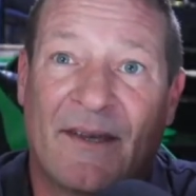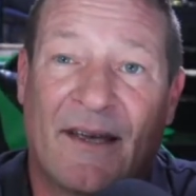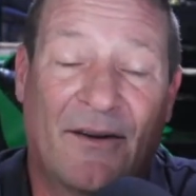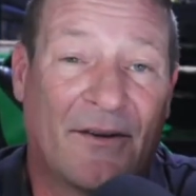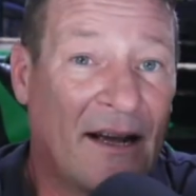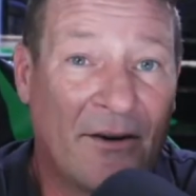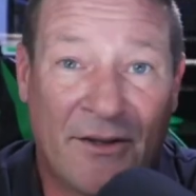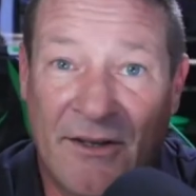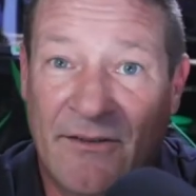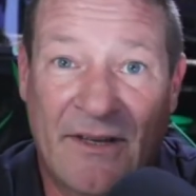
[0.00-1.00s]
i don't care how
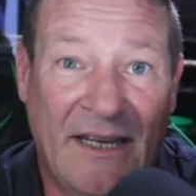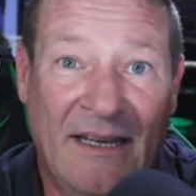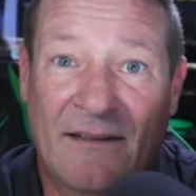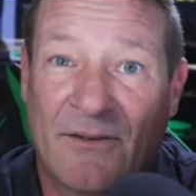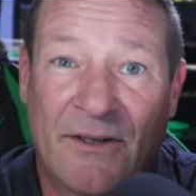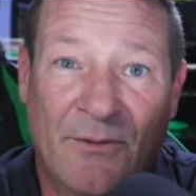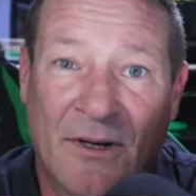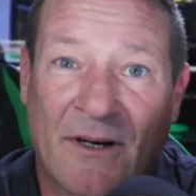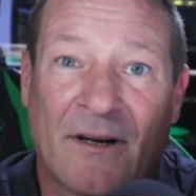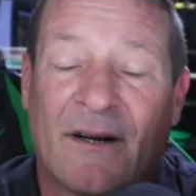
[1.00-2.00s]
good of a handler you
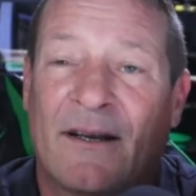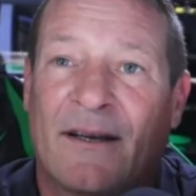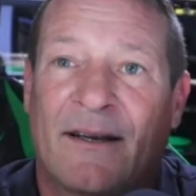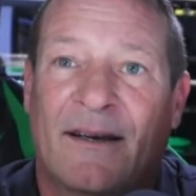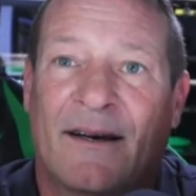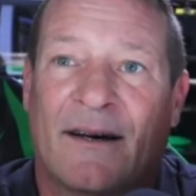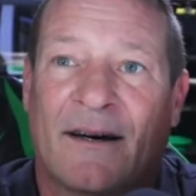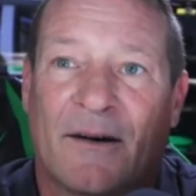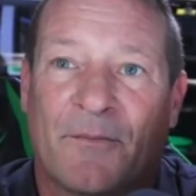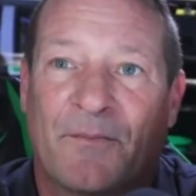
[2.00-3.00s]
are
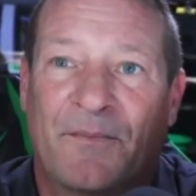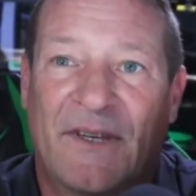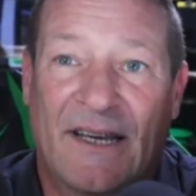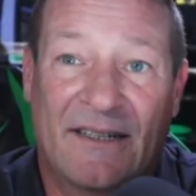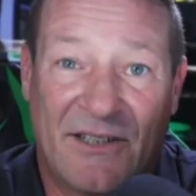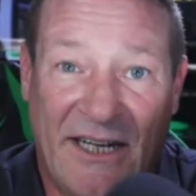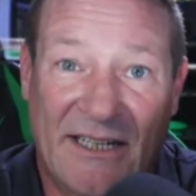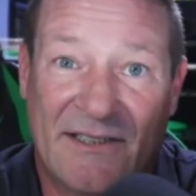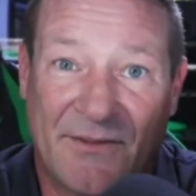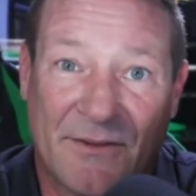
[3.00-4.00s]
um, you got your
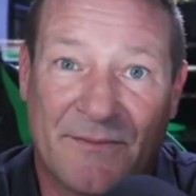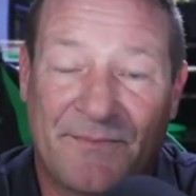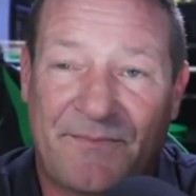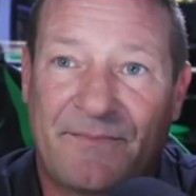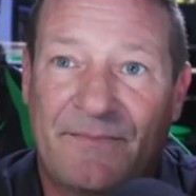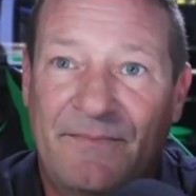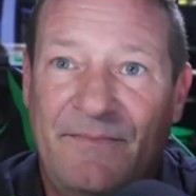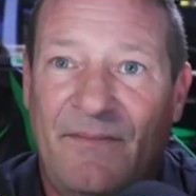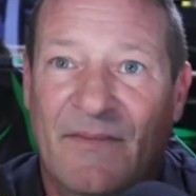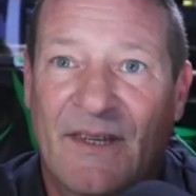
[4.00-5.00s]
hands full
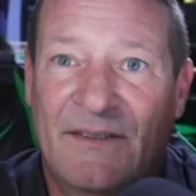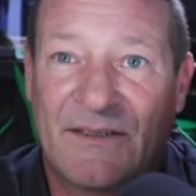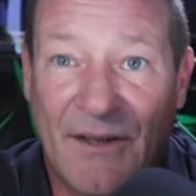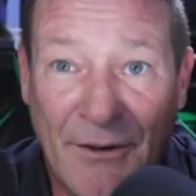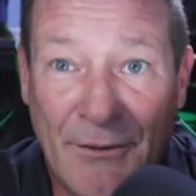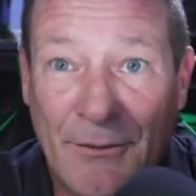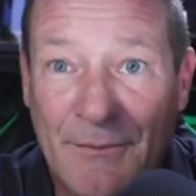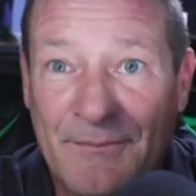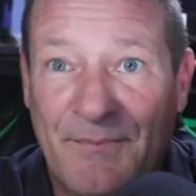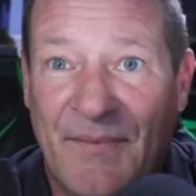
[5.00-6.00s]
so
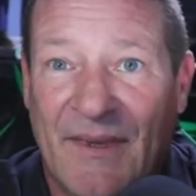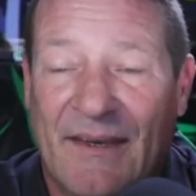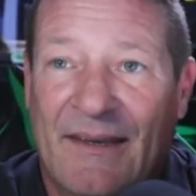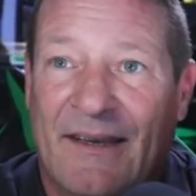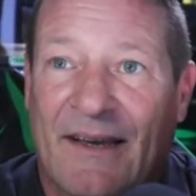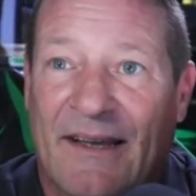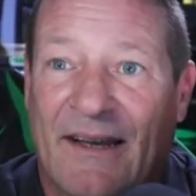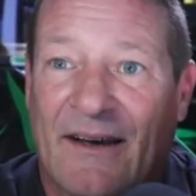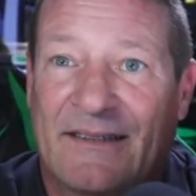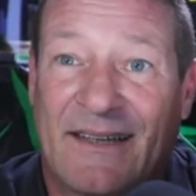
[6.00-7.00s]

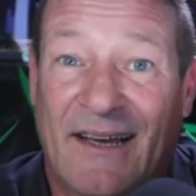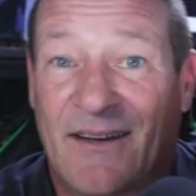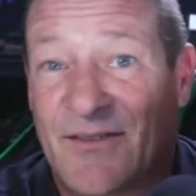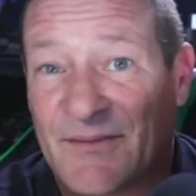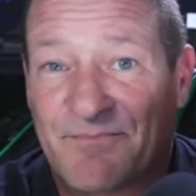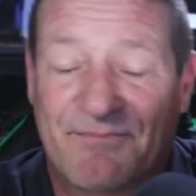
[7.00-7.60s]
yeah, it's kind of a,